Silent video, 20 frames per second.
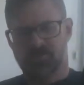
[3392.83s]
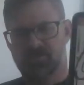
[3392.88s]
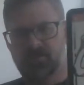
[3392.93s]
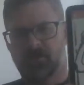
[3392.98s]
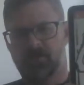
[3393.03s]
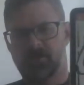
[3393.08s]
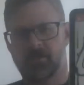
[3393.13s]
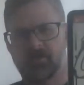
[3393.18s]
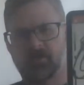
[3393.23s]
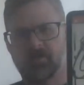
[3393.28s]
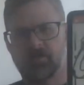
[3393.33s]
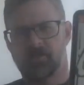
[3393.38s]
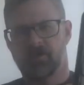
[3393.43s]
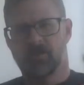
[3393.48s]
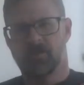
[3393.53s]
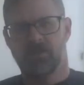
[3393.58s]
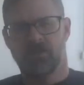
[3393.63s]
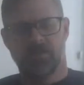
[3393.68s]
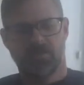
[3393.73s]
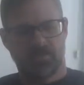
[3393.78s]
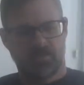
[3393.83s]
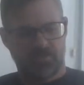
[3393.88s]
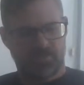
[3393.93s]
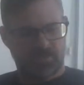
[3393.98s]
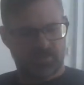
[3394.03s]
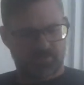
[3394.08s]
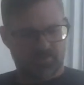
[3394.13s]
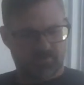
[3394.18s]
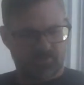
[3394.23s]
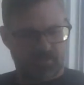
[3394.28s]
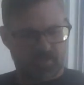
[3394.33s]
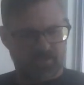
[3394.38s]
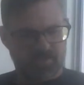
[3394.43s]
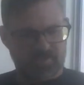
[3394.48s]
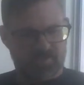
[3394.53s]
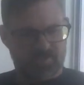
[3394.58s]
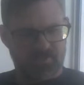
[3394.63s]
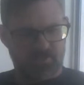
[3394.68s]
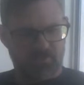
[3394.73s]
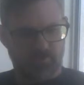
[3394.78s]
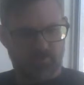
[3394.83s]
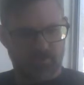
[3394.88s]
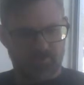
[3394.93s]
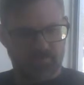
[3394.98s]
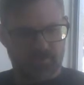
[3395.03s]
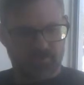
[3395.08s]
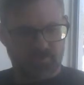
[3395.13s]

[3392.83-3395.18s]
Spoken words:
setting. Now the directing signal comes